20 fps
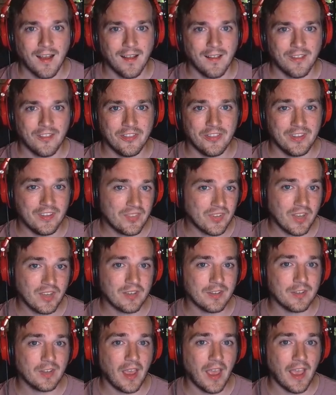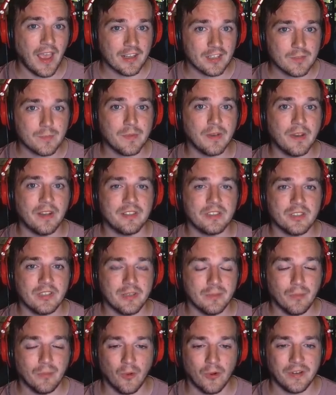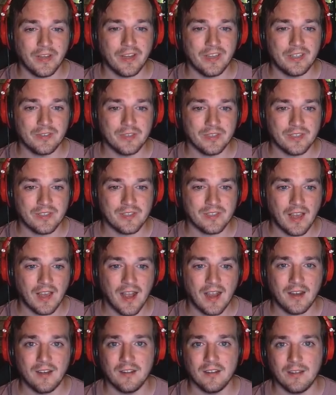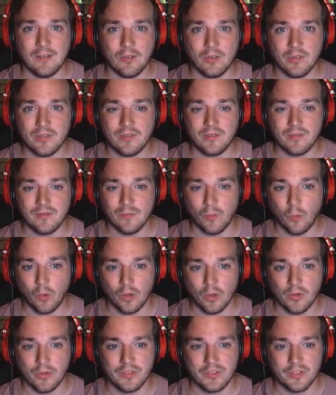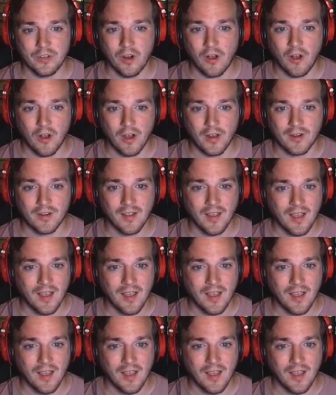These get exponentially more dangerous the higher level worlds you're on.